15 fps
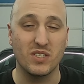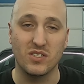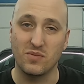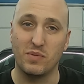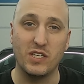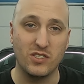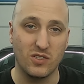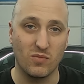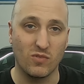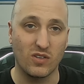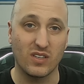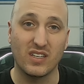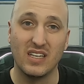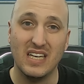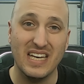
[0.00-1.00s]
suspension
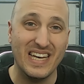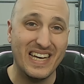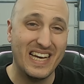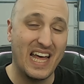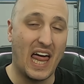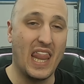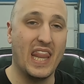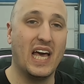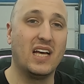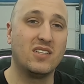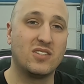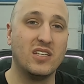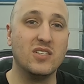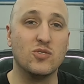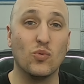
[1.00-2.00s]
work. And
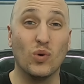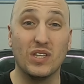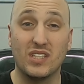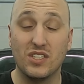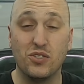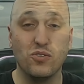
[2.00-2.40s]
that is what the